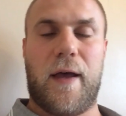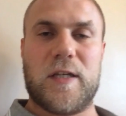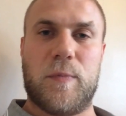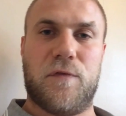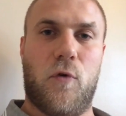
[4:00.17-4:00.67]

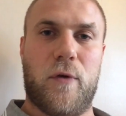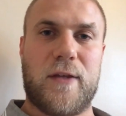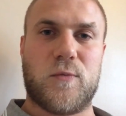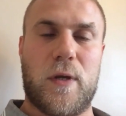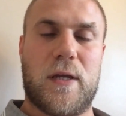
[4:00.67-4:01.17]
likes before
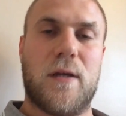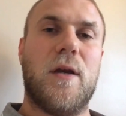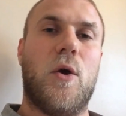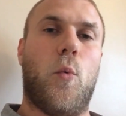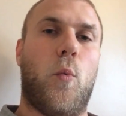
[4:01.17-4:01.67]
next week
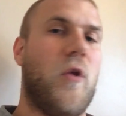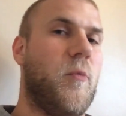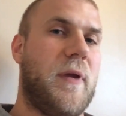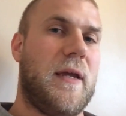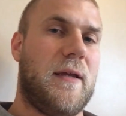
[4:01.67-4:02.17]
will
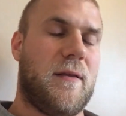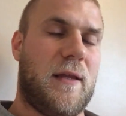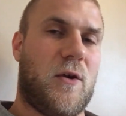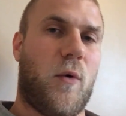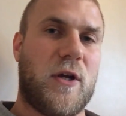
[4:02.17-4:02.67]
be
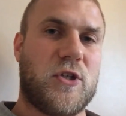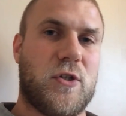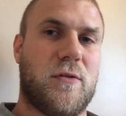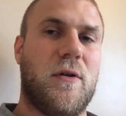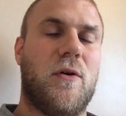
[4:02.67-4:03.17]
the
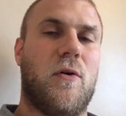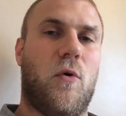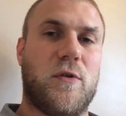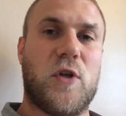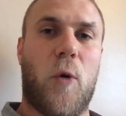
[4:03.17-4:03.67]
question
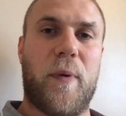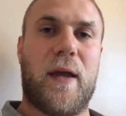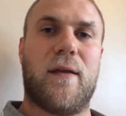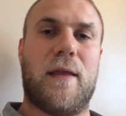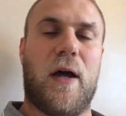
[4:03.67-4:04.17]
or
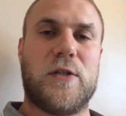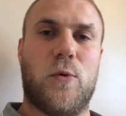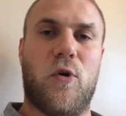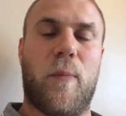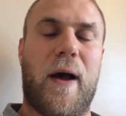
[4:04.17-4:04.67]
topic that I
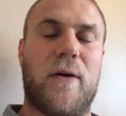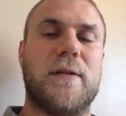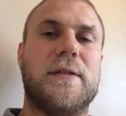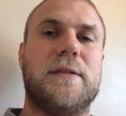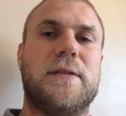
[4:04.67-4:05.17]
talk about
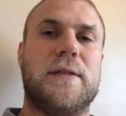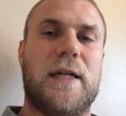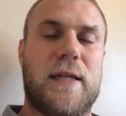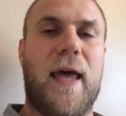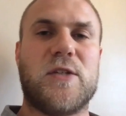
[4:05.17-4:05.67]

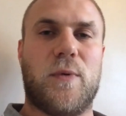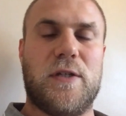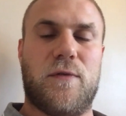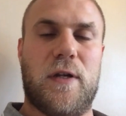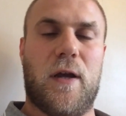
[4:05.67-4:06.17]
in next
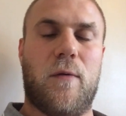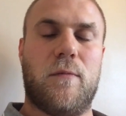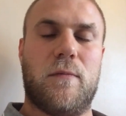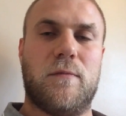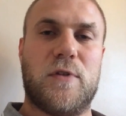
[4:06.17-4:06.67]
week's video.
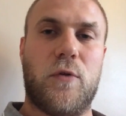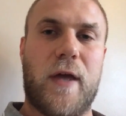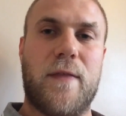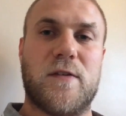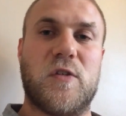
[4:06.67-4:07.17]
Till
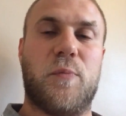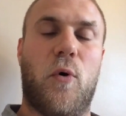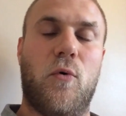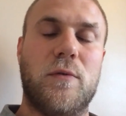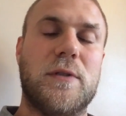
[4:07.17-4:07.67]
then, this is
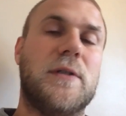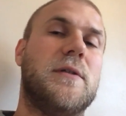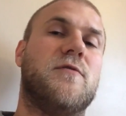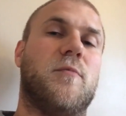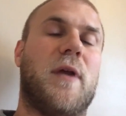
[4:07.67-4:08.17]
Paul
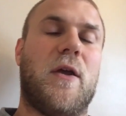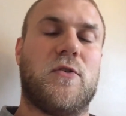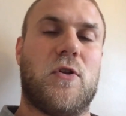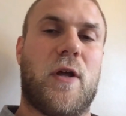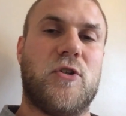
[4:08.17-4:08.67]
from Get
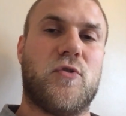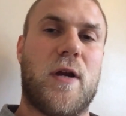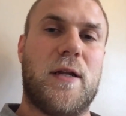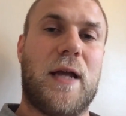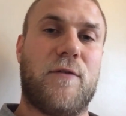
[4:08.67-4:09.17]
Yours Online
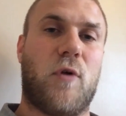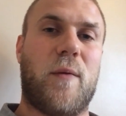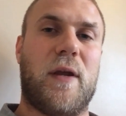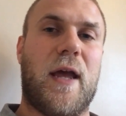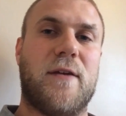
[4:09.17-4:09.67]
Training. Have a
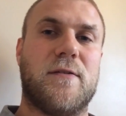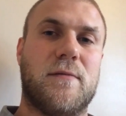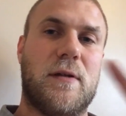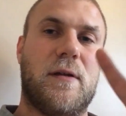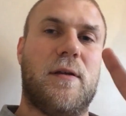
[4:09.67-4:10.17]
great weekend.
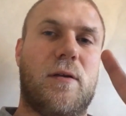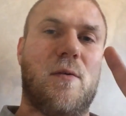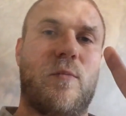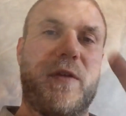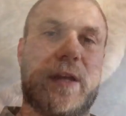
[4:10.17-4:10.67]

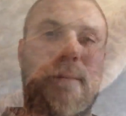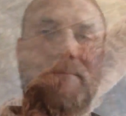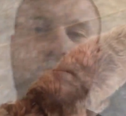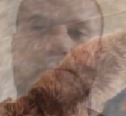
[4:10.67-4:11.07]
Peace out.